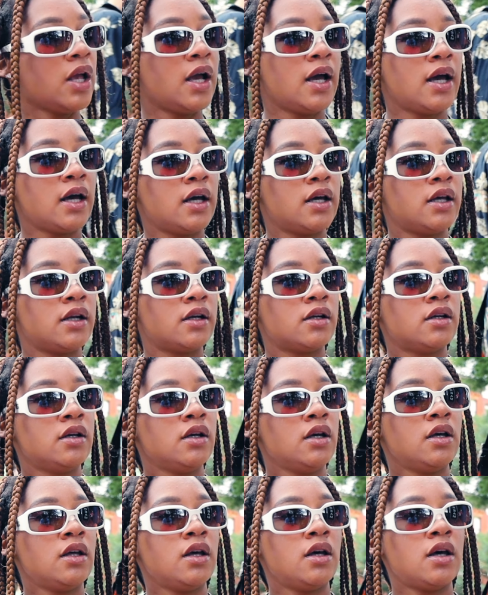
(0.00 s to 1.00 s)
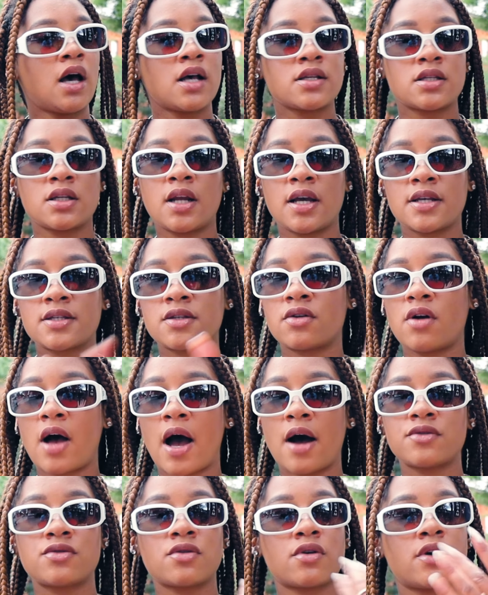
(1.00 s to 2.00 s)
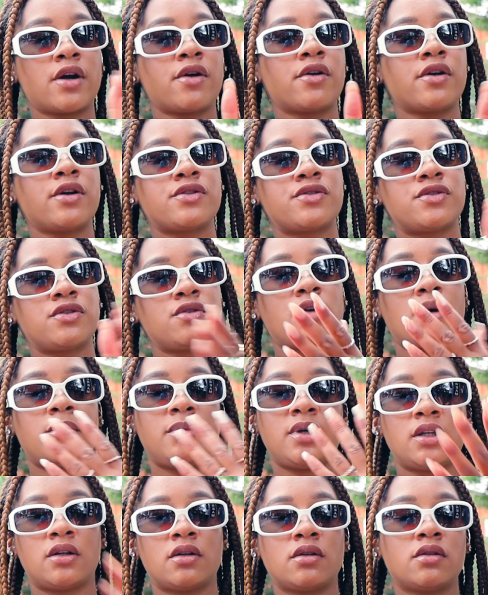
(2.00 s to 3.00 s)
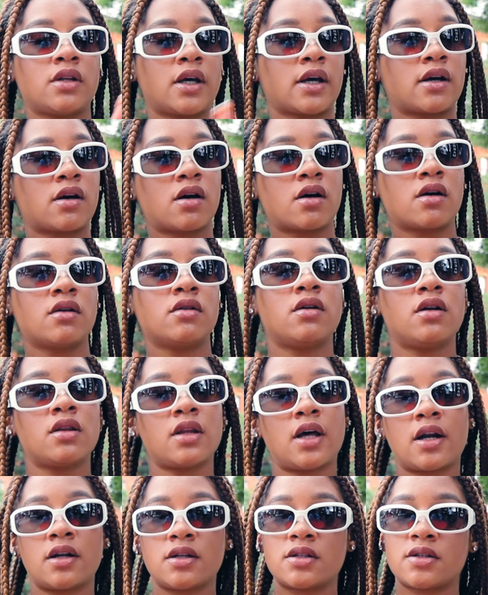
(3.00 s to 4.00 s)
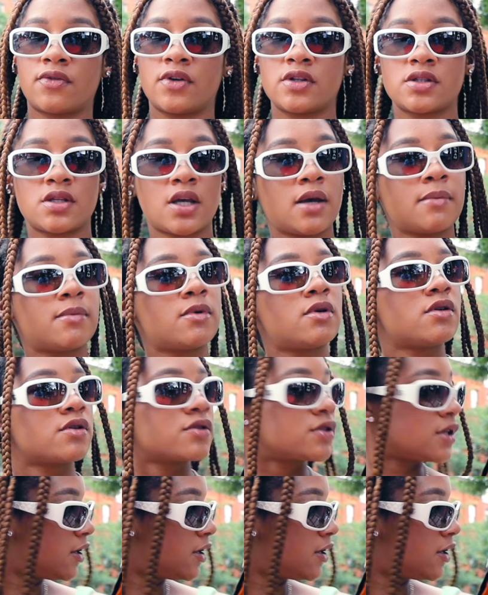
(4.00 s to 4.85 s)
And it has a nice little outdoor area too. I mean, like a lot of different tables.